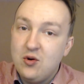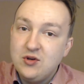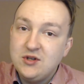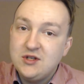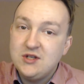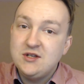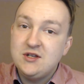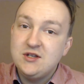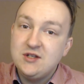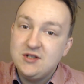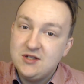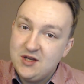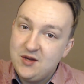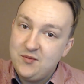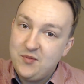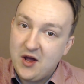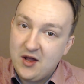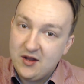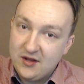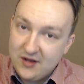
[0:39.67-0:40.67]
nose is a
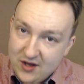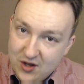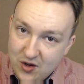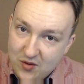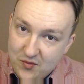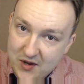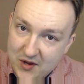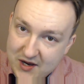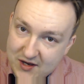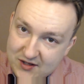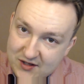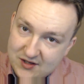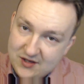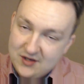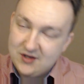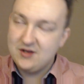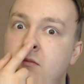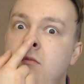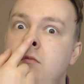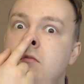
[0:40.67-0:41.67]
sip a little
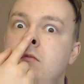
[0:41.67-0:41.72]
bit.